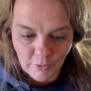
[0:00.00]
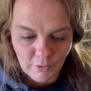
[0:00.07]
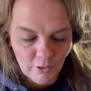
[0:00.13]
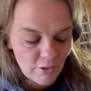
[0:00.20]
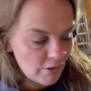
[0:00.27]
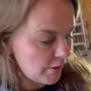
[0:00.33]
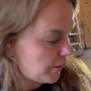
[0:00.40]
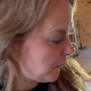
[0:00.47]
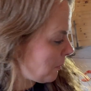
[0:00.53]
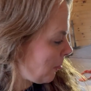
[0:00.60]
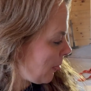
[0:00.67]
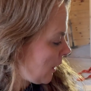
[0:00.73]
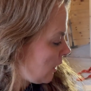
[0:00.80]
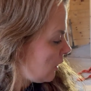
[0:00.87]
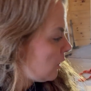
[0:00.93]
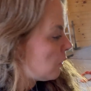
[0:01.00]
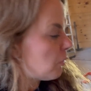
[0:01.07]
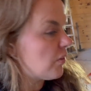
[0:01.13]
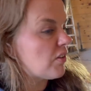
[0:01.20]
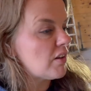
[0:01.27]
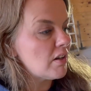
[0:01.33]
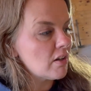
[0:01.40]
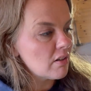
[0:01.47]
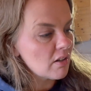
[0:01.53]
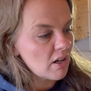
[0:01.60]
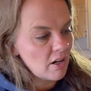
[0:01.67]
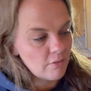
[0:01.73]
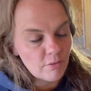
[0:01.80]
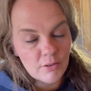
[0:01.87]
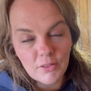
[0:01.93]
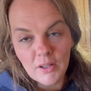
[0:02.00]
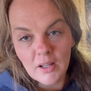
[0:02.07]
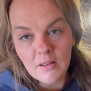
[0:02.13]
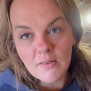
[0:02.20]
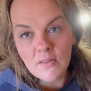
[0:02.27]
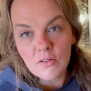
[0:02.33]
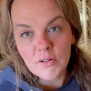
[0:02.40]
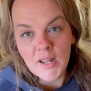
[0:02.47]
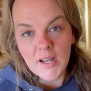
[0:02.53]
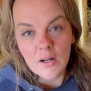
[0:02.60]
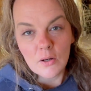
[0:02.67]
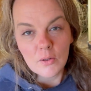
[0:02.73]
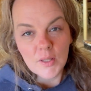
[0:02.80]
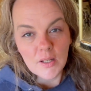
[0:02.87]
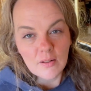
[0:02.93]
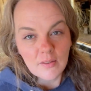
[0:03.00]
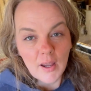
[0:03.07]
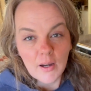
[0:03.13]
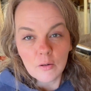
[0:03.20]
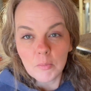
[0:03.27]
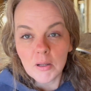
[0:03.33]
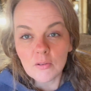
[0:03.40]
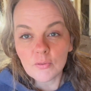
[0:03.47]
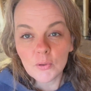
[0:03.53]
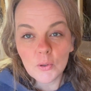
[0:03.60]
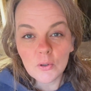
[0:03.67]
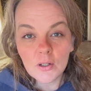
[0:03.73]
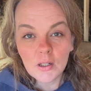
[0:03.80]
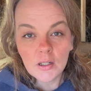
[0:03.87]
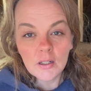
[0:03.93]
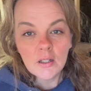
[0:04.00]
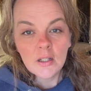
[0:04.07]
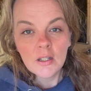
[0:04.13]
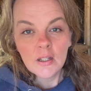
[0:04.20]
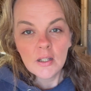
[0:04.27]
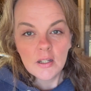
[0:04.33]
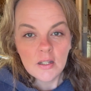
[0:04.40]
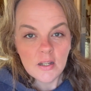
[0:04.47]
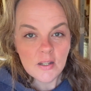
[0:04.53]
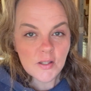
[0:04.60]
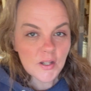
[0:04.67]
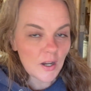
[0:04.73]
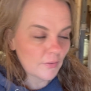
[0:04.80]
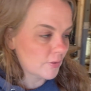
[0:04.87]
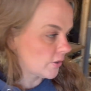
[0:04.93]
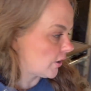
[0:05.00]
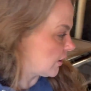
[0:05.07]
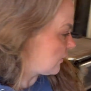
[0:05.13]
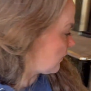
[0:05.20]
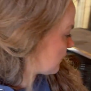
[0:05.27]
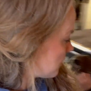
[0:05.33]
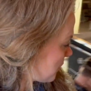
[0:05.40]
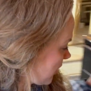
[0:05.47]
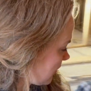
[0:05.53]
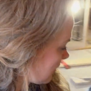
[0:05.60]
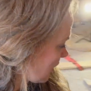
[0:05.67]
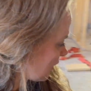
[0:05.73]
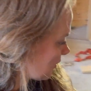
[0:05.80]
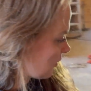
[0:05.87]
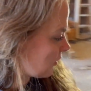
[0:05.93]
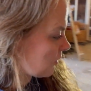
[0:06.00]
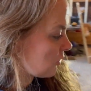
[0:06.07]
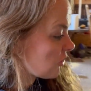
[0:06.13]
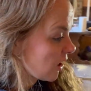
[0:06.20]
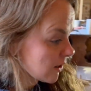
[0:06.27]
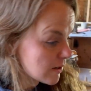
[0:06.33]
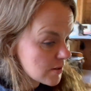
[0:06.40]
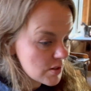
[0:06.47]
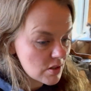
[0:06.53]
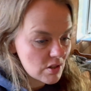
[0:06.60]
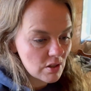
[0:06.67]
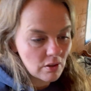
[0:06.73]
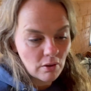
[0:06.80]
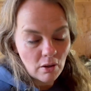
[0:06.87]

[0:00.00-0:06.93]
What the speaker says: on was he didn't cover things, so now the entire main floor is covered in cement dust.